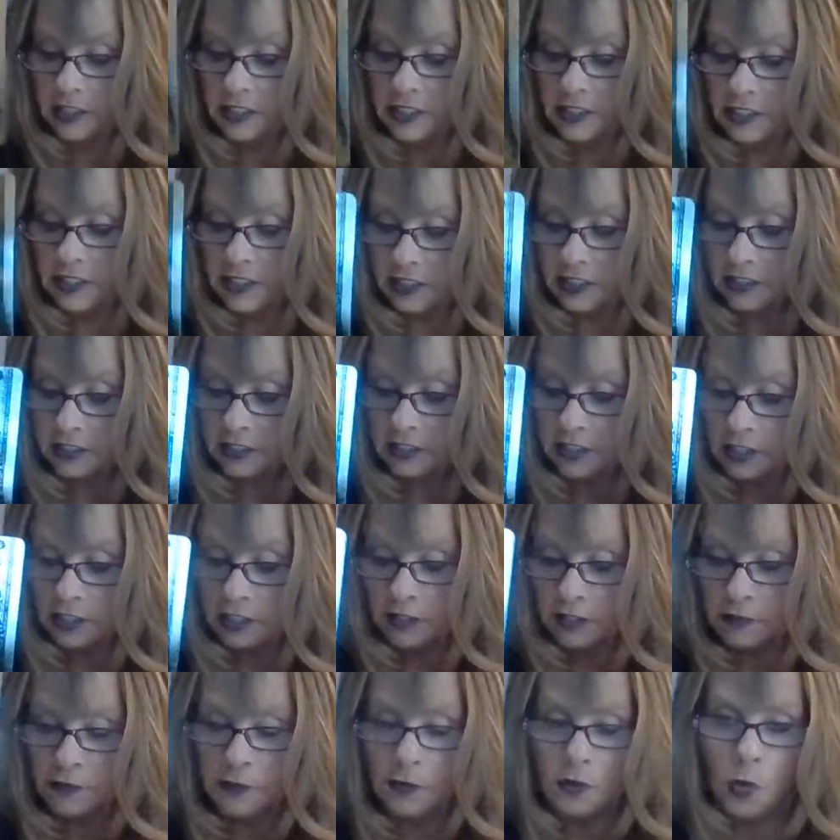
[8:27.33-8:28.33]
King
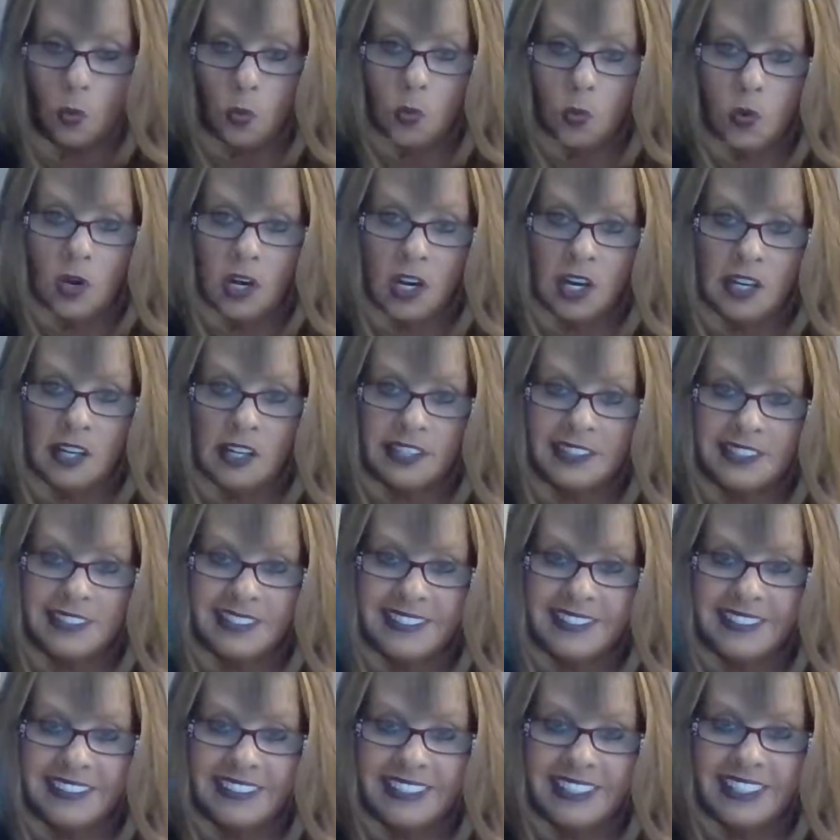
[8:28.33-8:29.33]
of
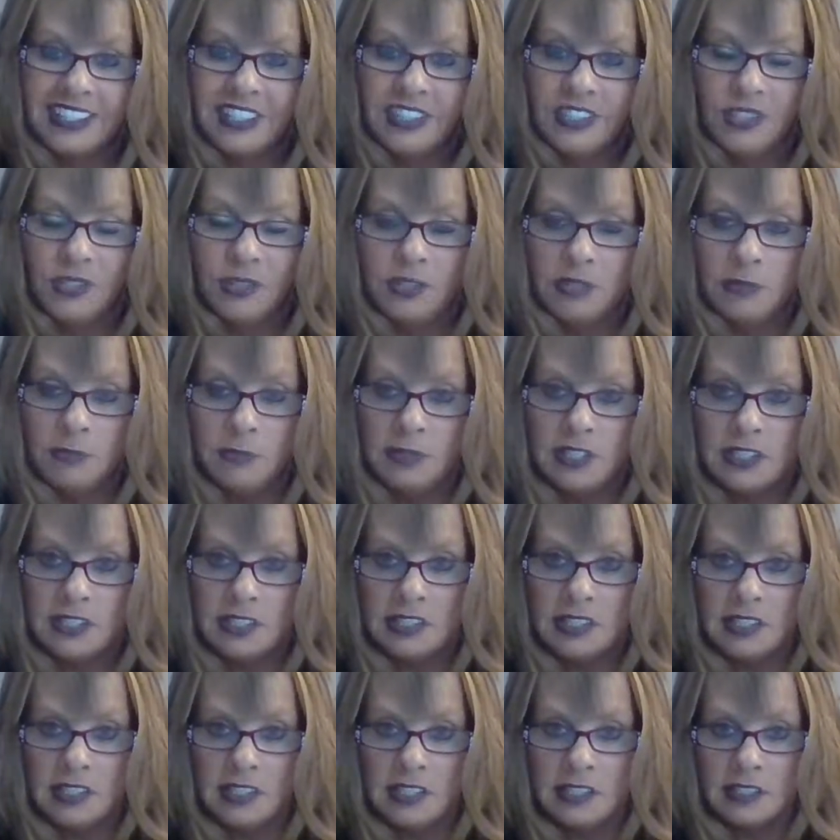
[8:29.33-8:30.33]
Wands. You could be
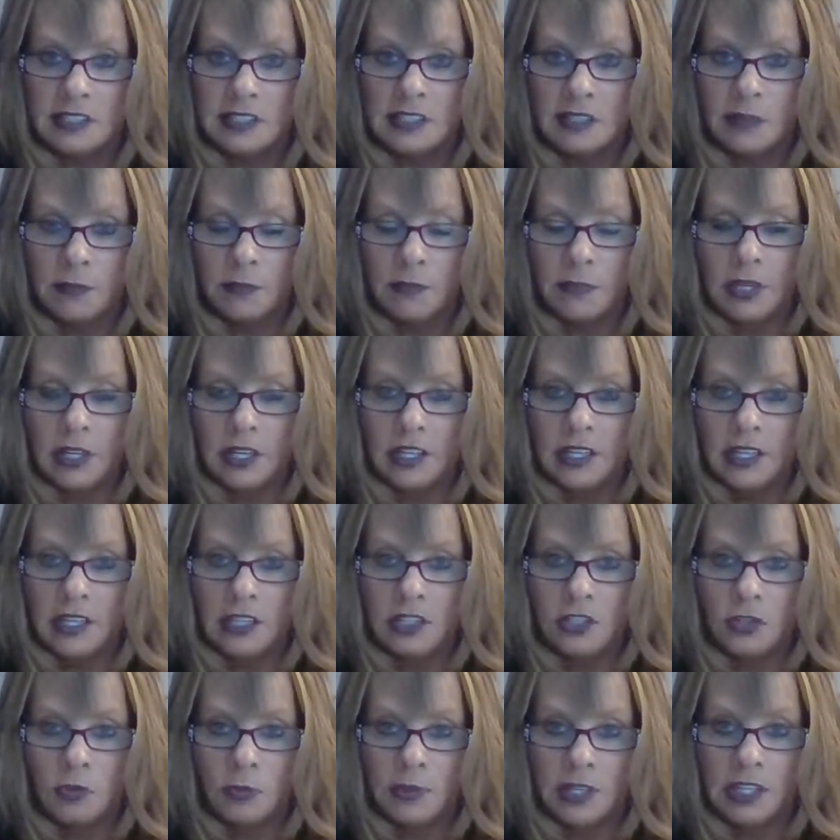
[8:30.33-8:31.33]
seeing somebody
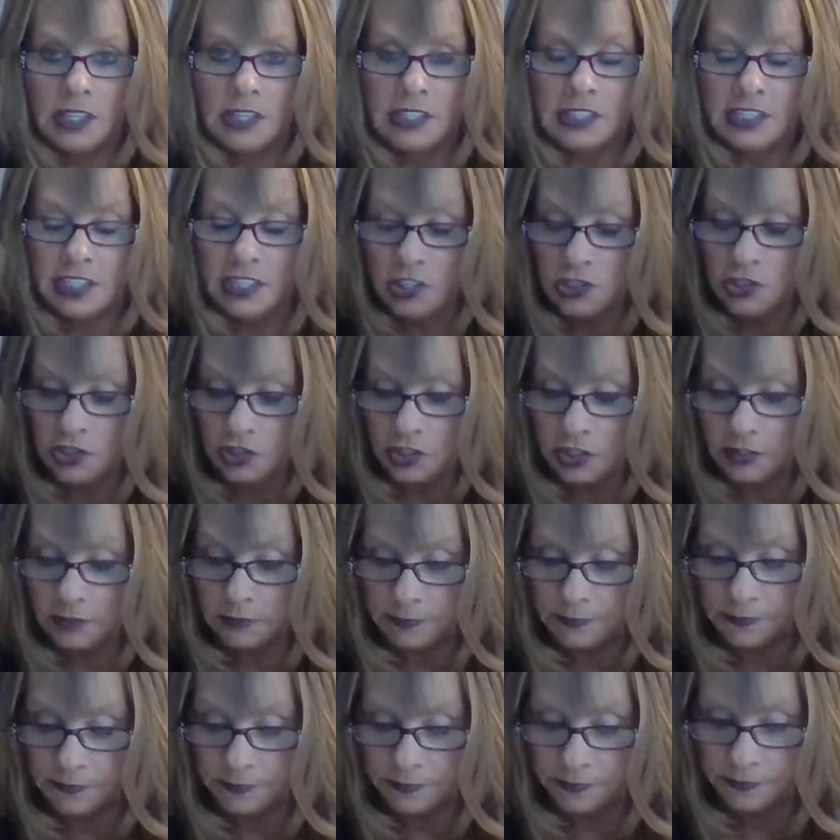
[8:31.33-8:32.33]
in your meditation.
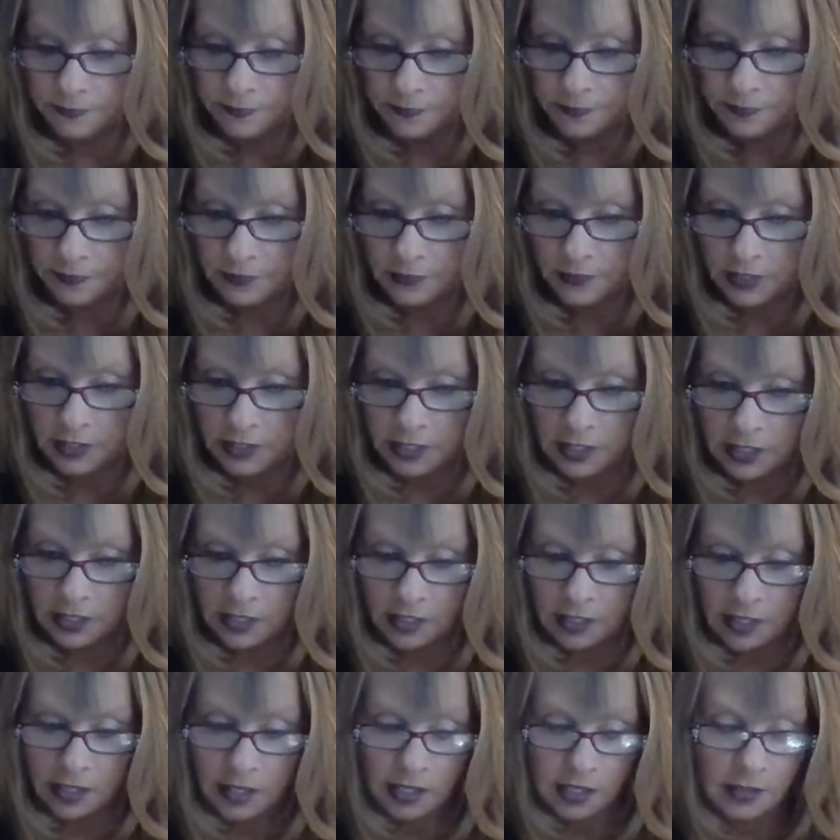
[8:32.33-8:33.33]

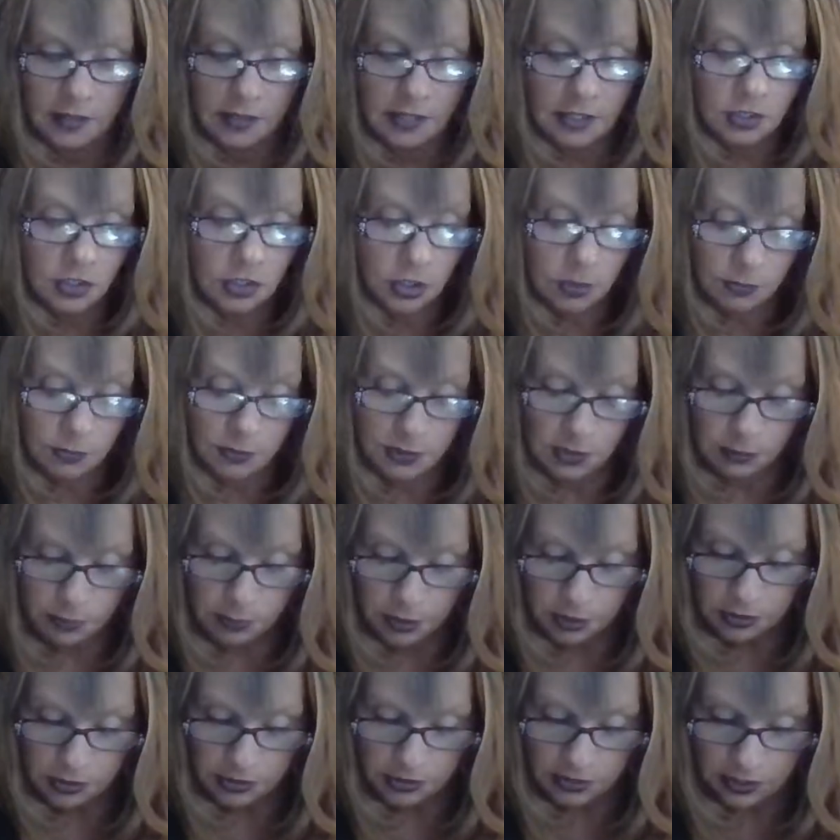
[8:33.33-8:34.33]
This could be the
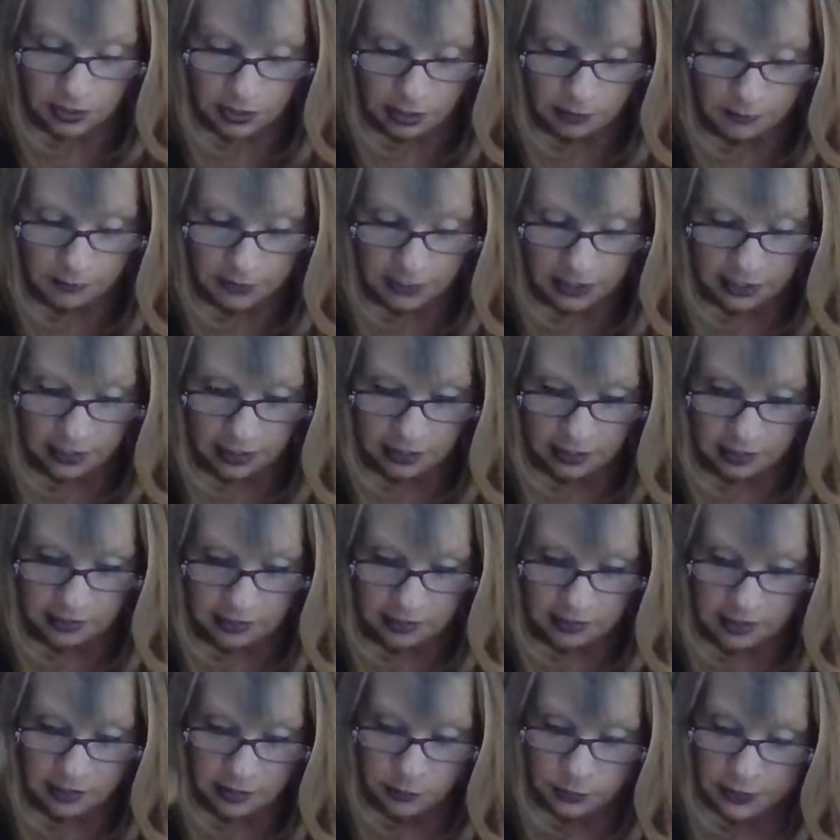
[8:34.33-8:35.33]
person coming
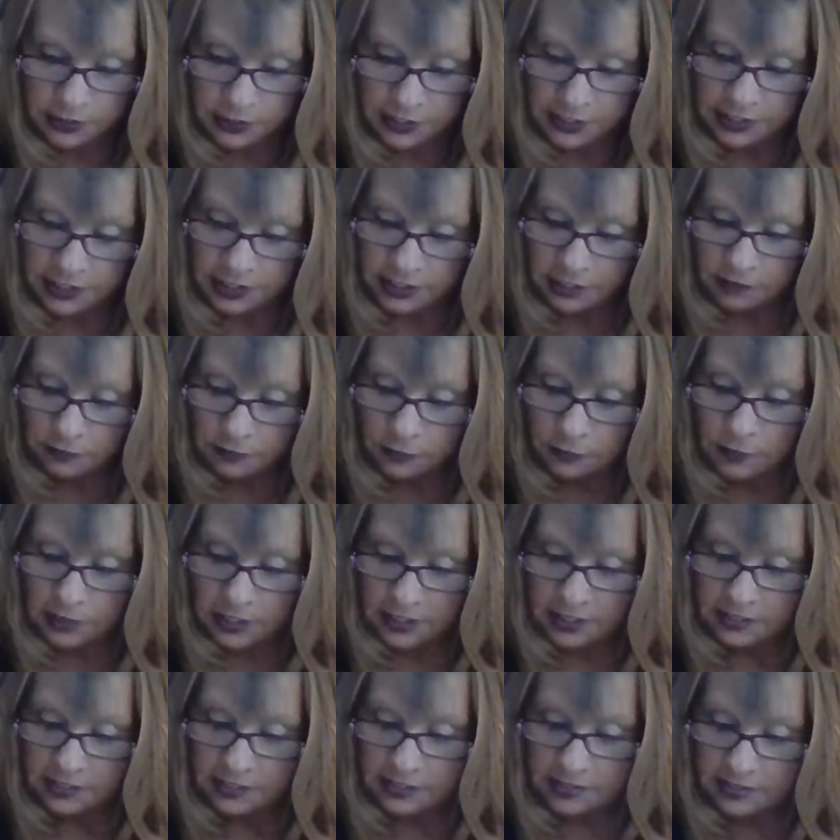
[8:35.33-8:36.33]
in with the King of
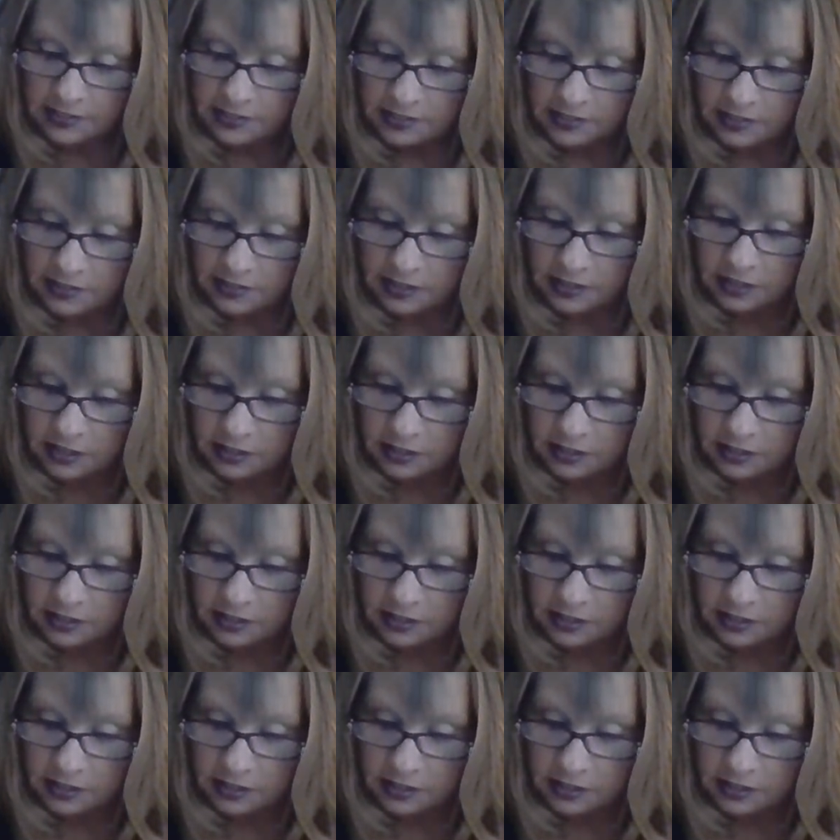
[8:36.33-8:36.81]
Wands.